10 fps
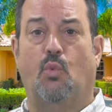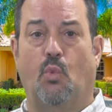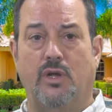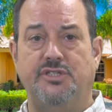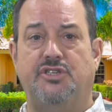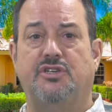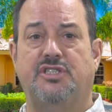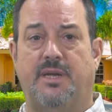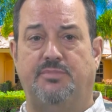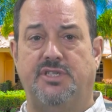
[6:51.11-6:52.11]
once your
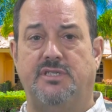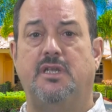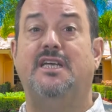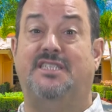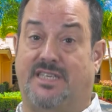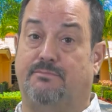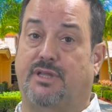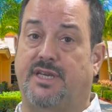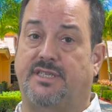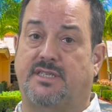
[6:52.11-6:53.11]
exemption is in
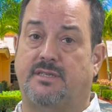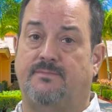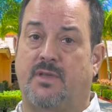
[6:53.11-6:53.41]
place.